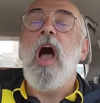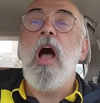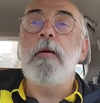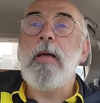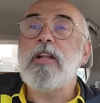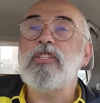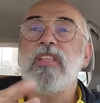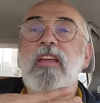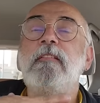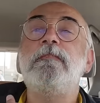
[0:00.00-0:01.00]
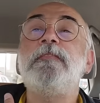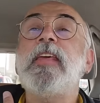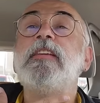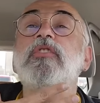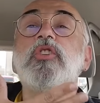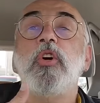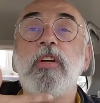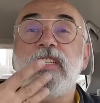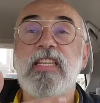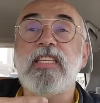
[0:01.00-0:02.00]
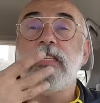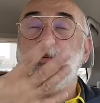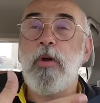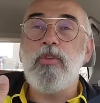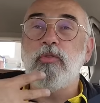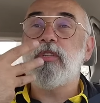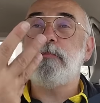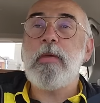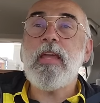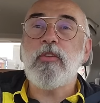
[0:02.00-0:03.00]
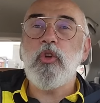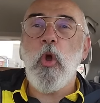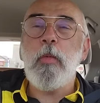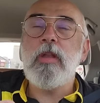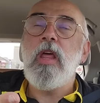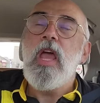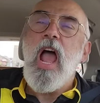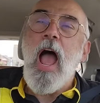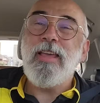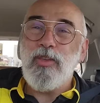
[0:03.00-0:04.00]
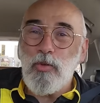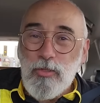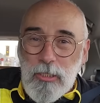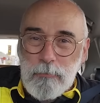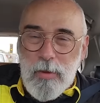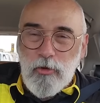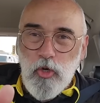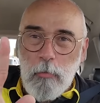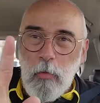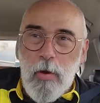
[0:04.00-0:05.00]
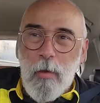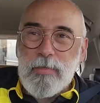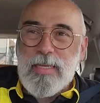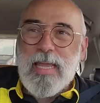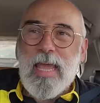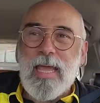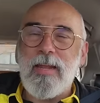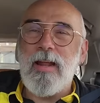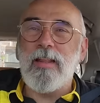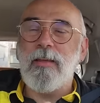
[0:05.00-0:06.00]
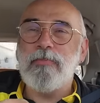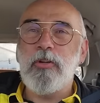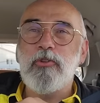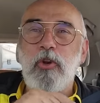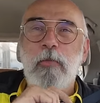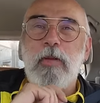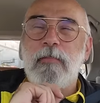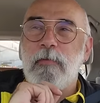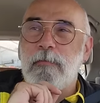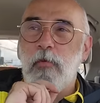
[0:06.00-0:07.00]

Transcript: I just think it feels good to when you speak German. I used to speak German when I was a kid. I lived in Germany for